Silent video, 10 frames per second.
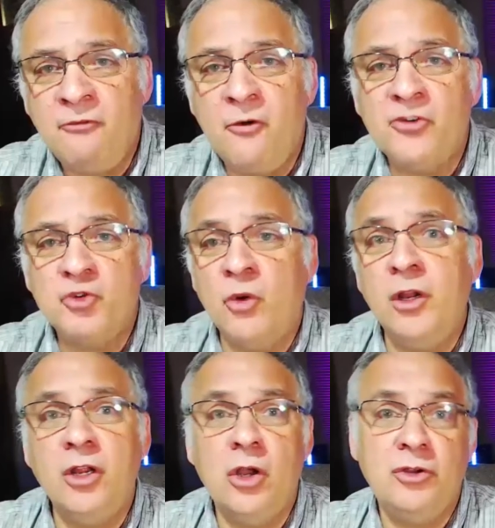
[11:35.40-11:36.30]
now, folks, we're
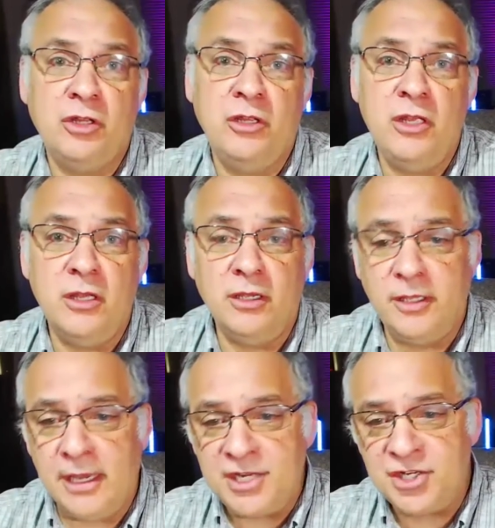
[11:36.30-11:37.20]
going to go to the
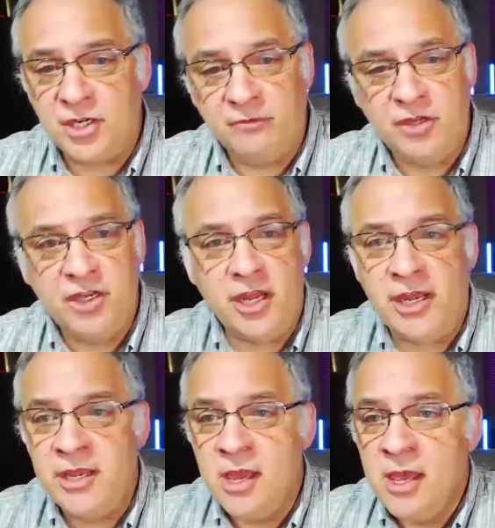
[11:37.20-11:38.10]
gadget of the
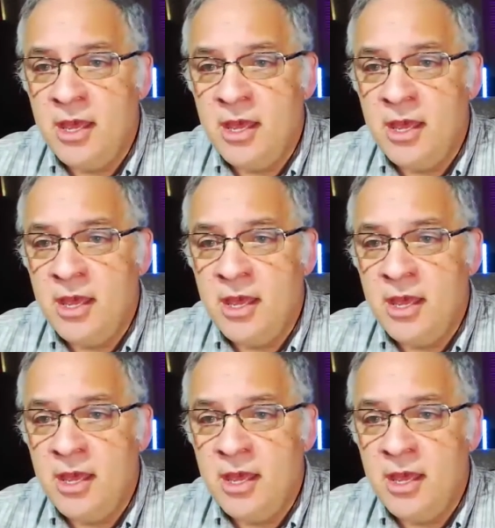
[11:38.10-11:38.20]
day.